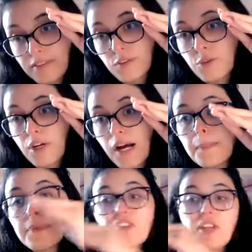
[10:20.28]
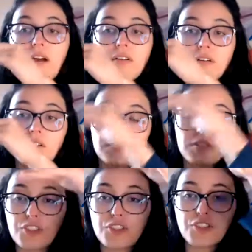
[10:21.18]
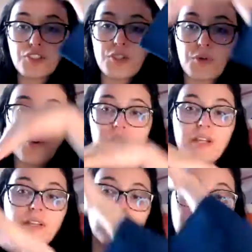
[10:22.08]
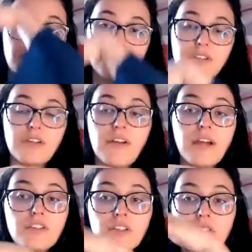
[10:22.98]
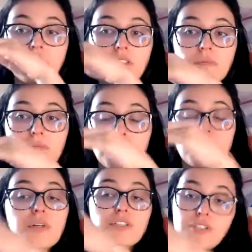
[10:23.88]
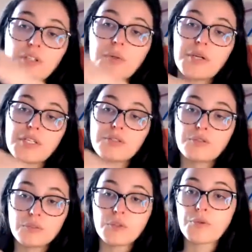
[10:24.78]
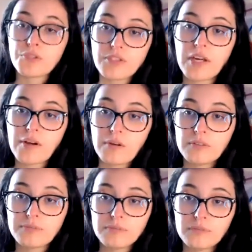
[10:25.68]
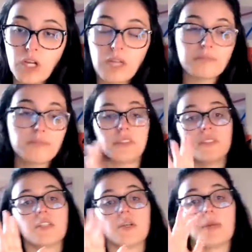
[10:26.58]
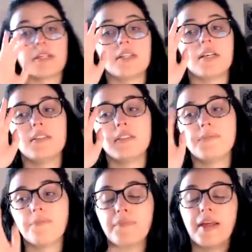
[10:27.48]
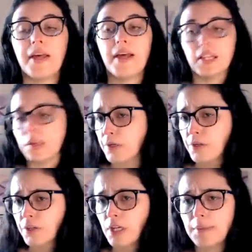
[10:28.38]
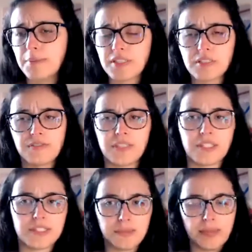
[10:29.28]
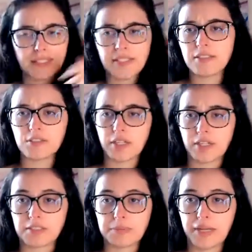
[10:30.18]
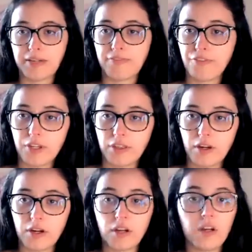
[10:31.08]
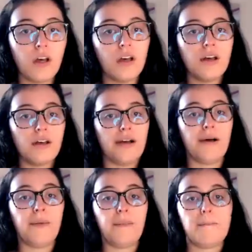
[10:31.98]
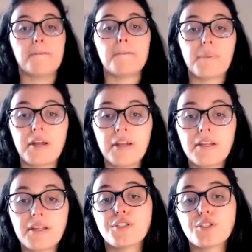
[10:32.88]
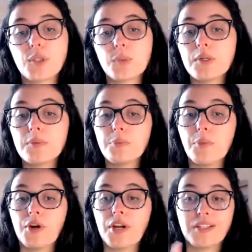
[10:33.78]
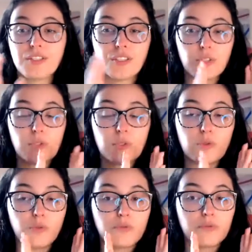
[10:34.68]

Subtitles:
to accomplish that goal, you're just going in different directions, but you're still going towards that goal. Okay? Does that make sense? Let me know in the comments if it doesn't make sense. I can explain further. But it is super important to